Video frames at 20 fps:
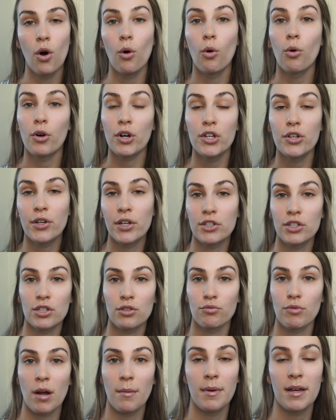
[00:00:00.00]
or you can
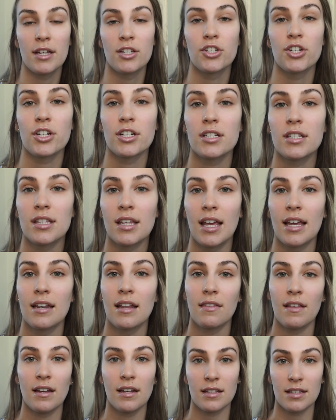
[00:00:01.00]
just rub it into your skin
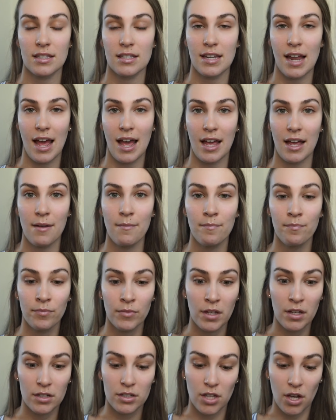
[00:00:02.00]
and let it stay.
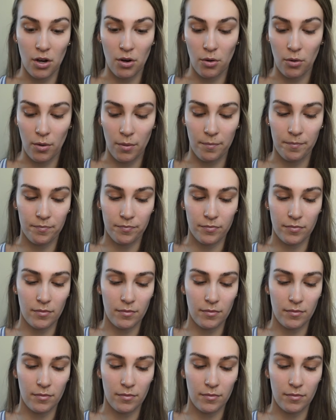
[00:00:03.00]
So